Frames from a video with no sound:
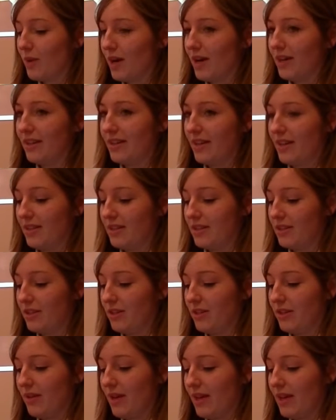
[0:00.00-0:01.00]
one
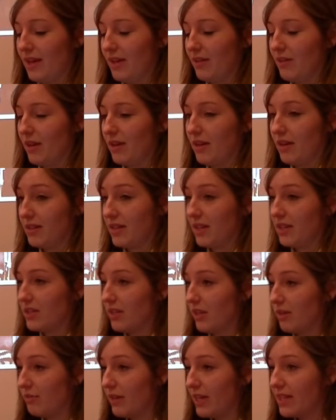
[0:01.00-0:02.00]
into
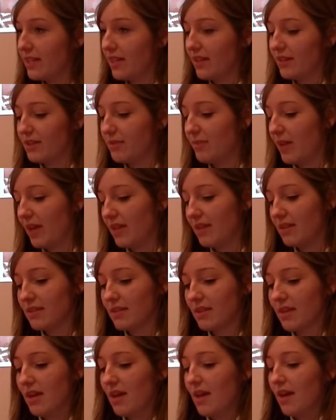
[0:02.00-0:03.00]
essentially a retail space,